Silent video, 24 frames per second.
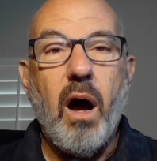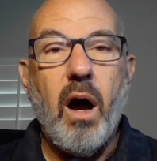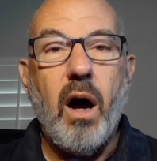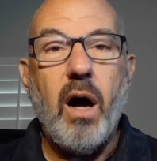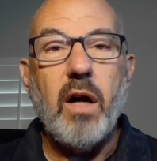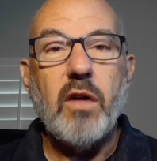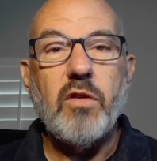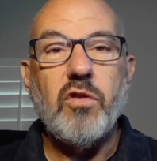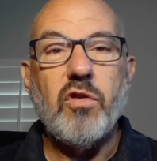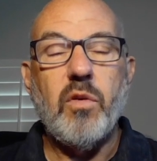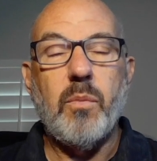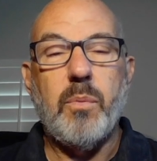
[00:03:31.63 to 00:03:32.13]

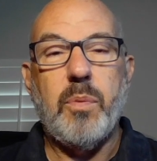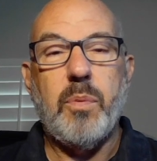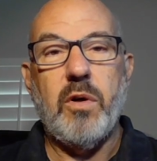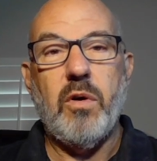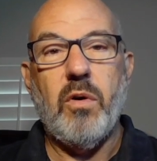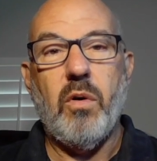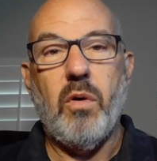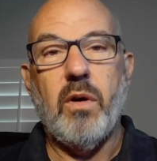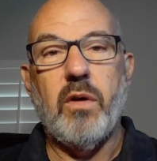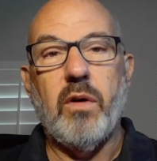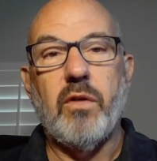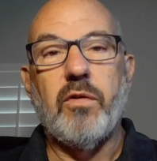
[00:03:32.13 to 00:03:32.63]

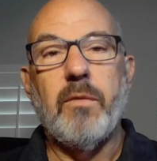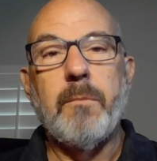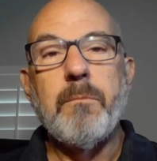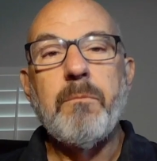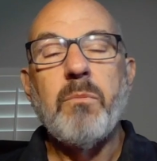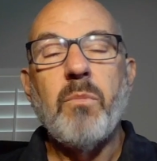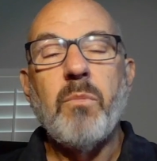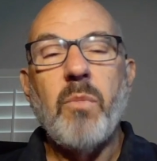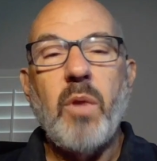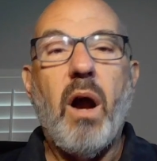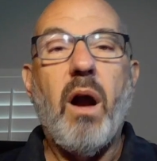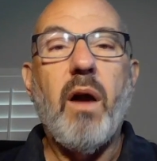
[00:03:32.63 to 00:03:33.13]
Entrepreneurs
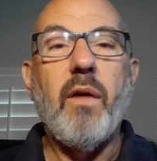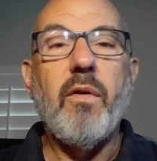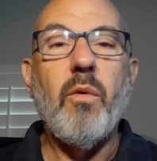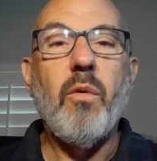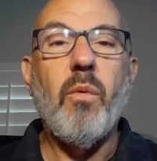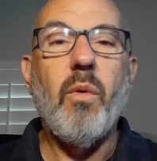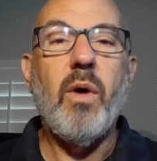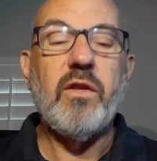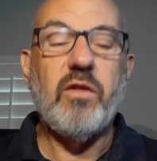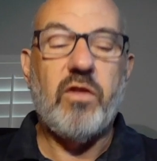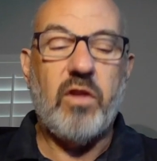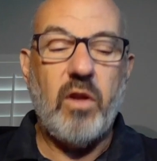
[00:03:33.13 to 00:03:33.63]
are the
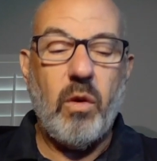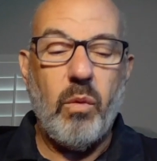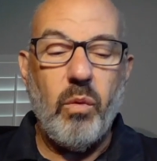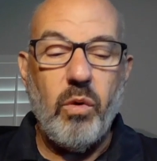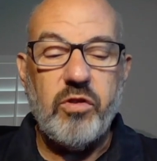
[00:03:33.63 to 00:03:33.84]
ones that